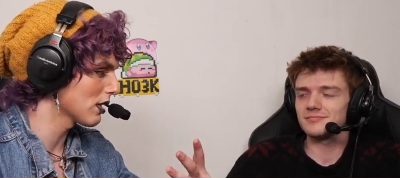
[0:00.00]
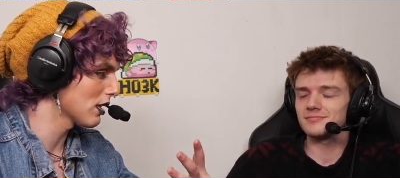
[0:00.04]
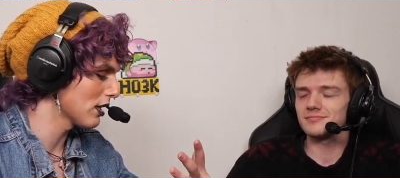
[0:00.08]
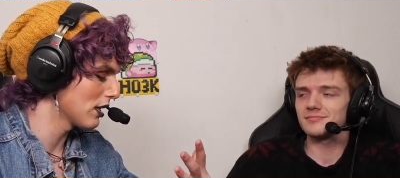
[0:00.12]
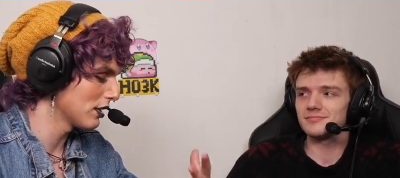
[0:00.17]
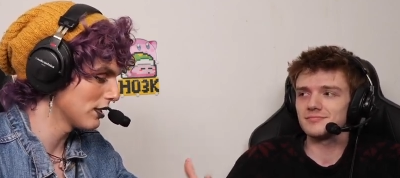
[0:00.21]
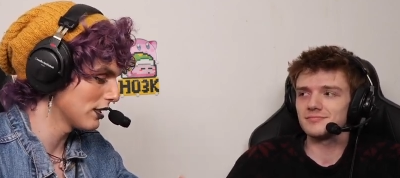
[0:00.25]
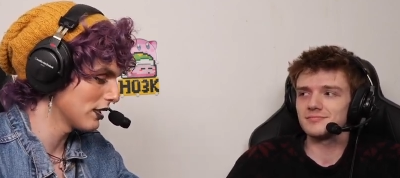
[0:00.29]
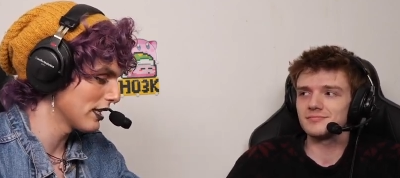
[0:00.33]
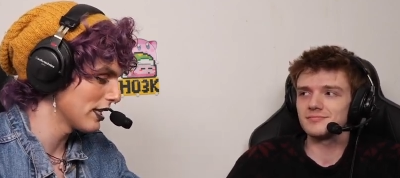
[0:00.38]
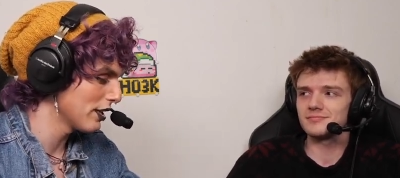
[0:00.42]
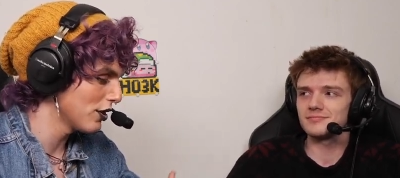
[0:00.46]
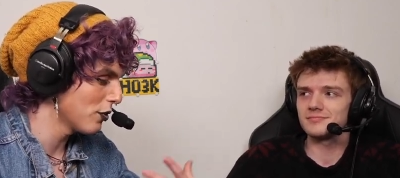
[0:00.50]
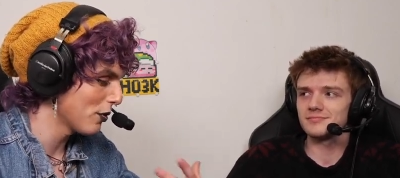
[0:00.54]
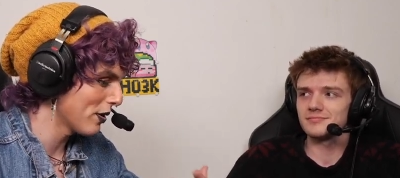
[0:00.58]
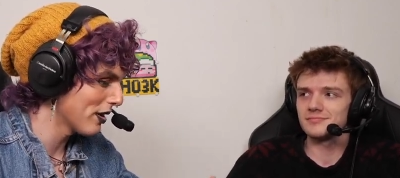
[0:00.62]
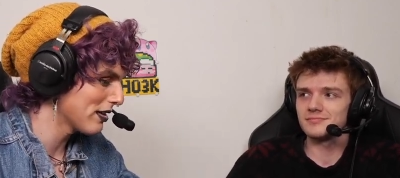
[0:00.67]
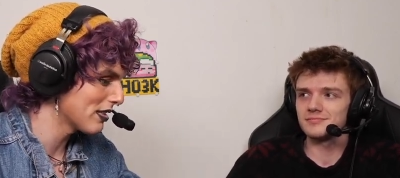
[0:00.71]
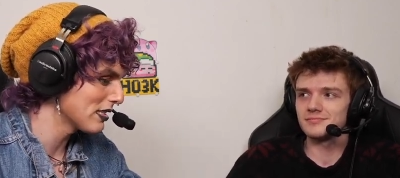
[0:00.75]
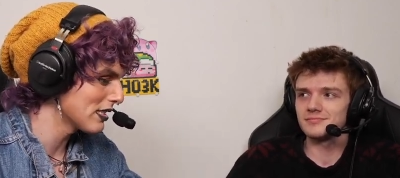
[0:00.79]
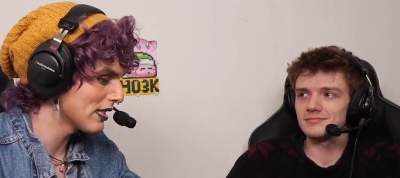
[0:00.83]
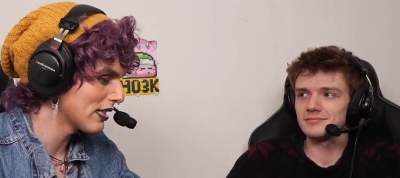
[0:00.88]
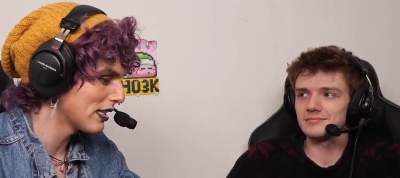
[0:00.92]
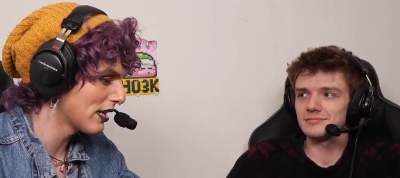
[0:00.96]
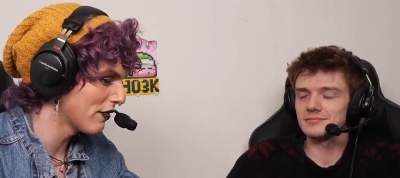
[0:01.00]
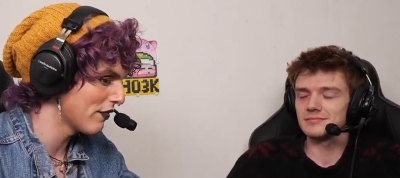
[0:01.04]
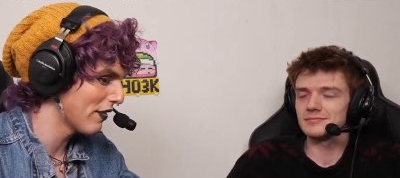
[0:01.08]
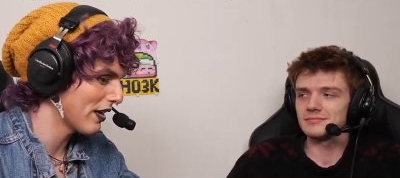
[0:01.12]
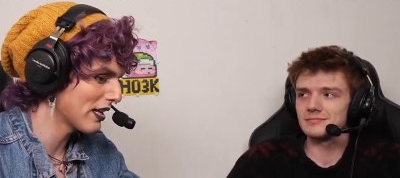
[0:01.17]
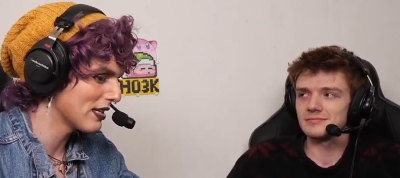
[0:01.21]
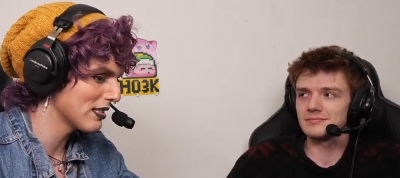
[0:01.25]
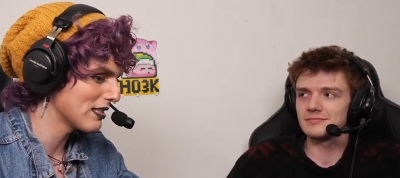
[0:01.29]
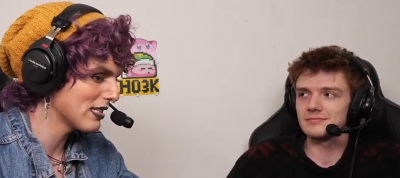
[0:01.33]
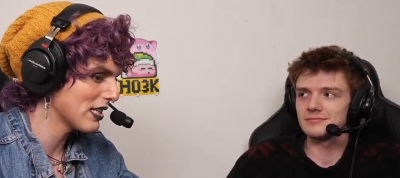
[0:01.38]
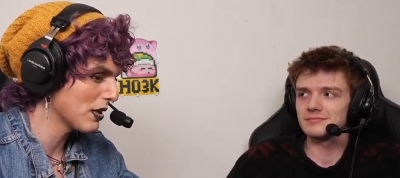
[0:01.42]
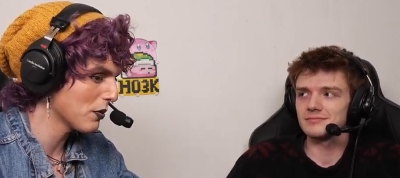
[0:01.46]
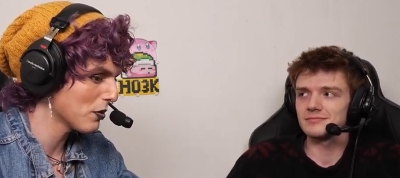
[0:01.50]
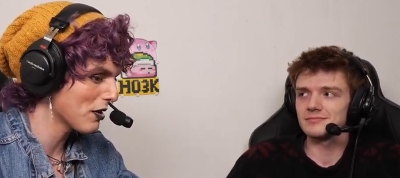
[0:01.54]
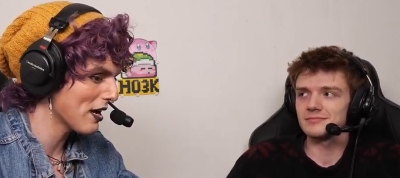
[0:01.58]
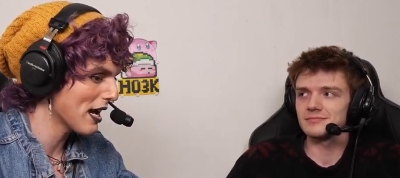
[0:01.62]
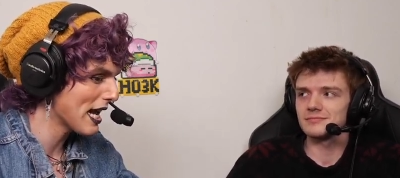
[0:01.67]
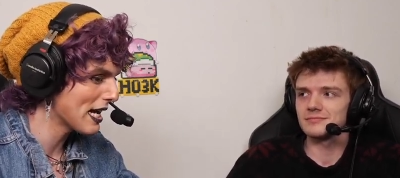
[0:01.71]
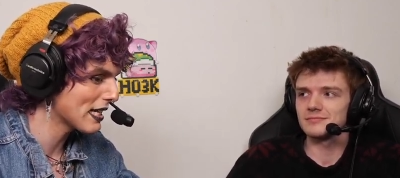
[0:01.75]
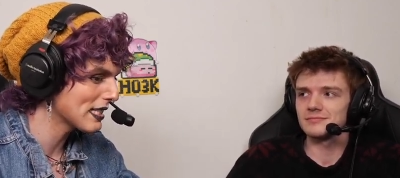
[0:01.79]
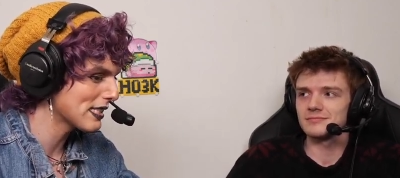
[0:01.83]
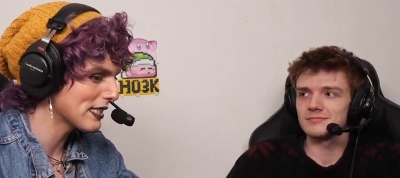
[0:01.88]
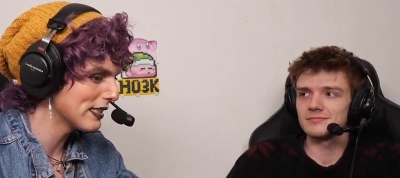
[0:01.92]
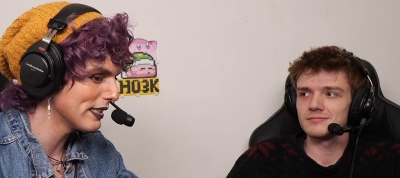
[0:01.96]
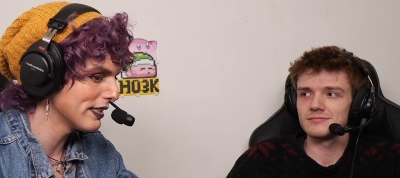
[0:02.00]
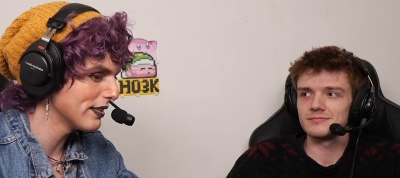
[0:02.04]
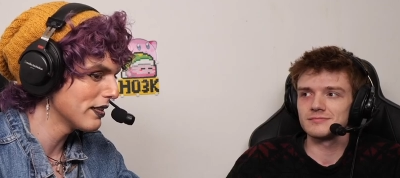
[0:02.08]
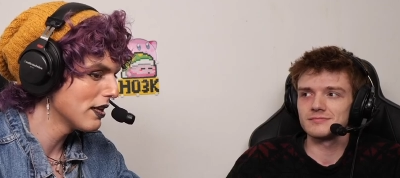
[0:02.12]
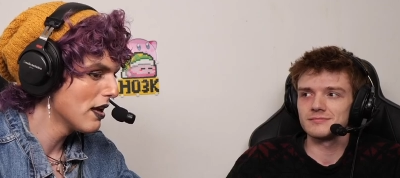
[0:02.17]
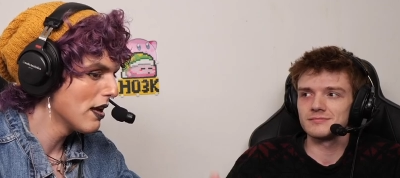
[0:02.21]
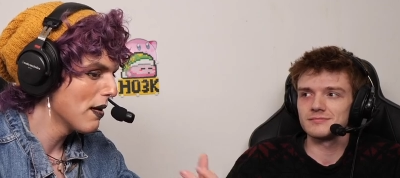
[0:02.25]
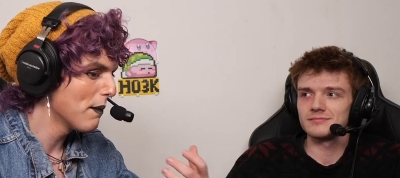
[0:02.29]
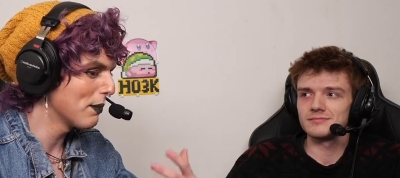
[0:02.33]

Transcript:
Speaker 1: continuations and advantage state were excellent,